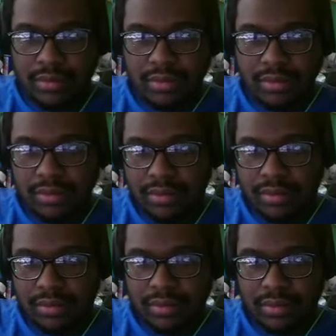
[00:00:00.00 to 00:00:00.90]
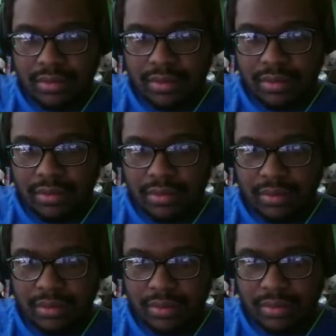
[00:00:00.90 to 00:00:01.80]
and
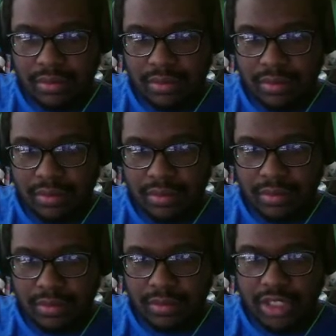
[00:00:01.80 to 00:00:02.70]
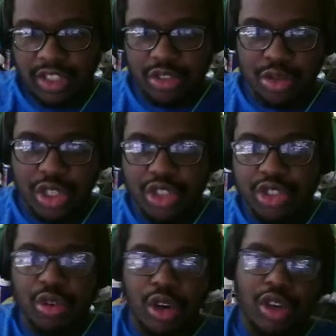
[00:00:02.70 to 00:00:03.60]
just overall like
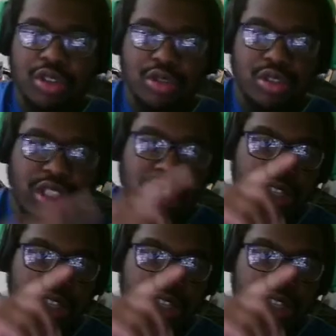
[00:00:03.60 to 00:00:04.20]
nuttiness.